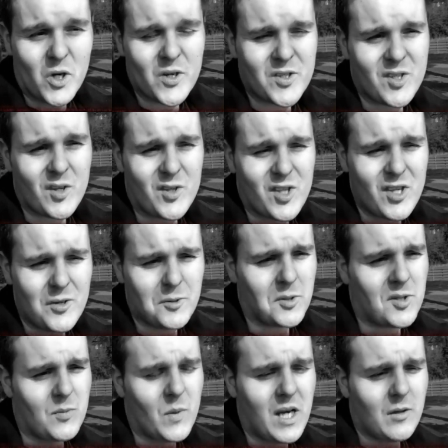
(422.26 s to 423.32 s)
Was
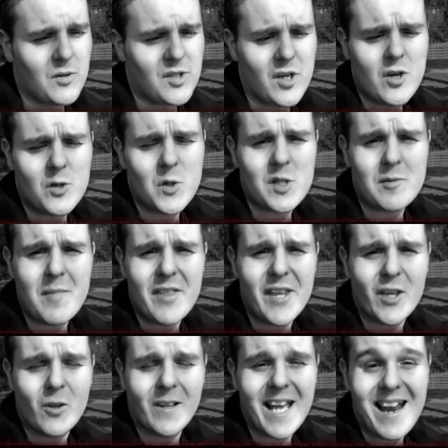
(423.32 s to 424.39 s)
Zeus? Well, Zeus was a
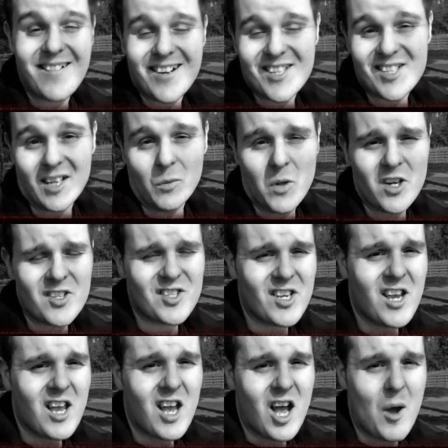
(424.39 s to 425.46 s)
mythical character.
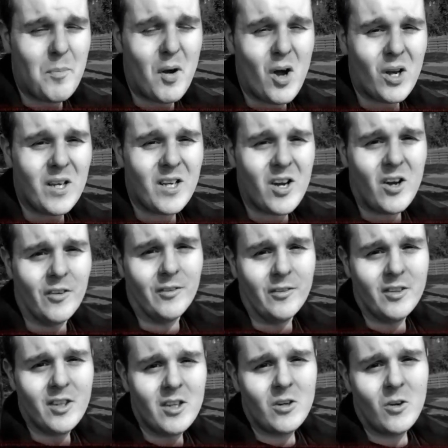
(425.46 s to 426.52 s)
Was
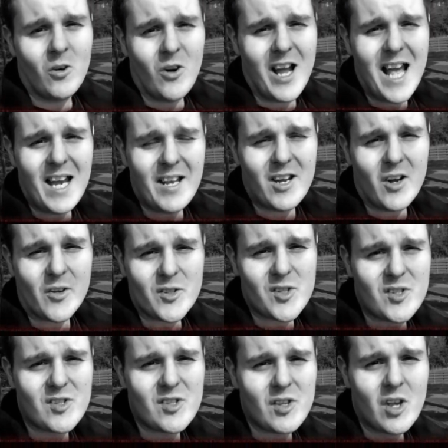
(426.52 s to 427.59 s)
Apollyon or
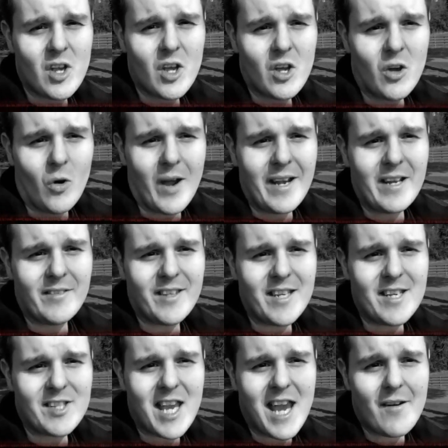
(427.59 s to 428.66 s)
Helios or any
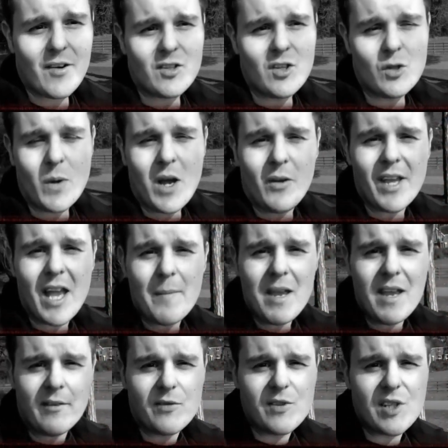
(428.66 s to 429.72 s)
of these characters? Well,
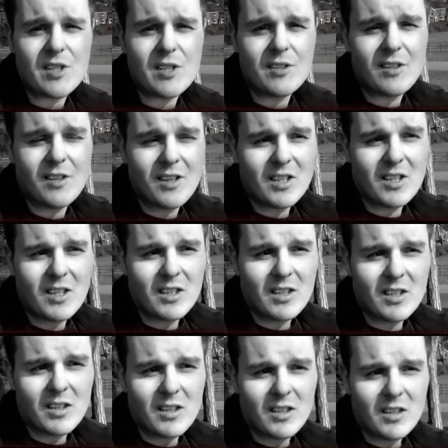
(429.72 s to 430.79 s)
they're myths.
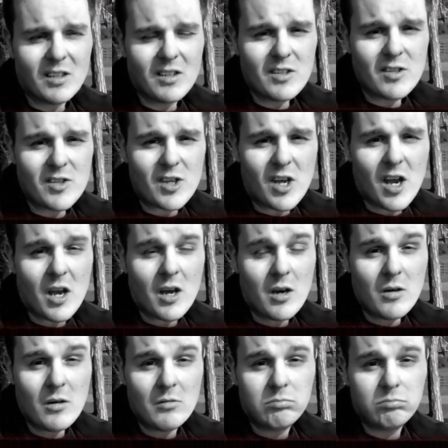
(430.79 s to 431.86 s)

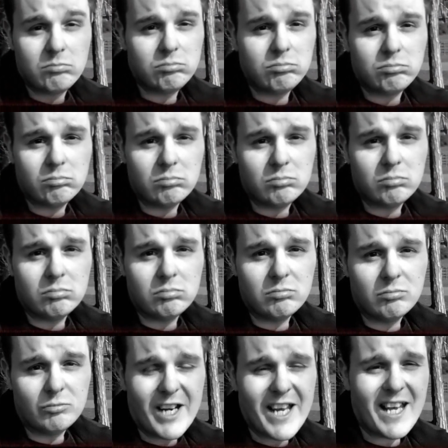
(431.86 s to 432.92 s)
So,
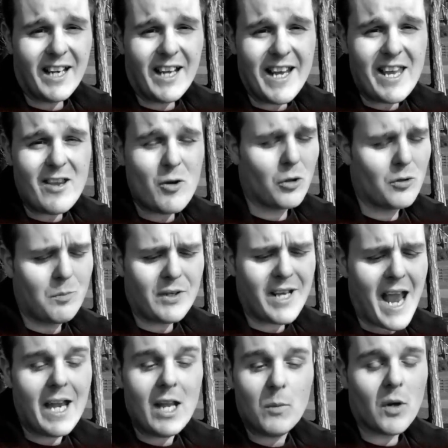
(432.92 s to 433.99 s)
really, you could
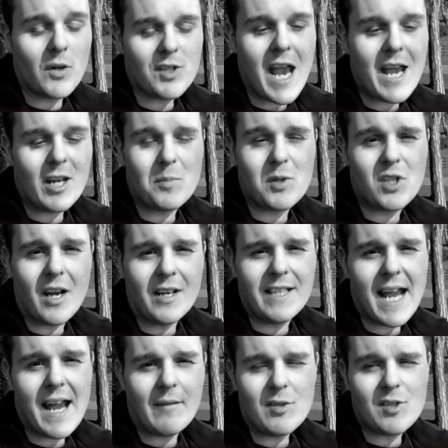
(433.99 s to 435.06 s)
put anyone's head
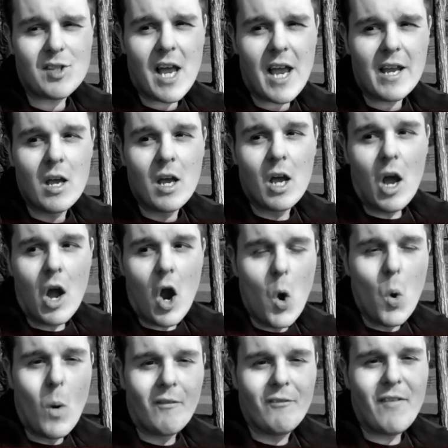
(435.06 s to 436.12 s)
upside down and say,
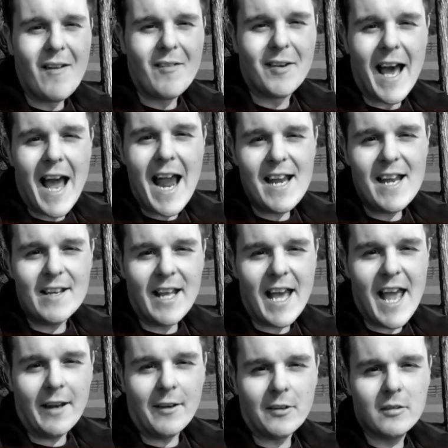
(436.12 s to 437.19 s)
Oh, I found an
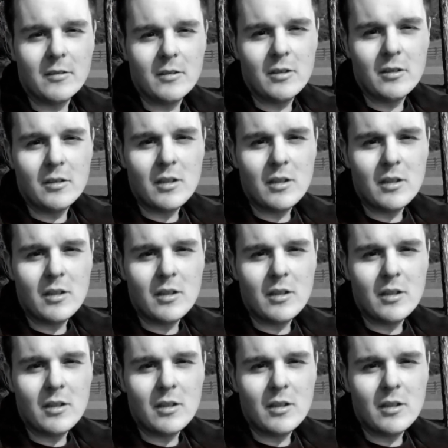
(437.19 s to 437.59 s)
alien head.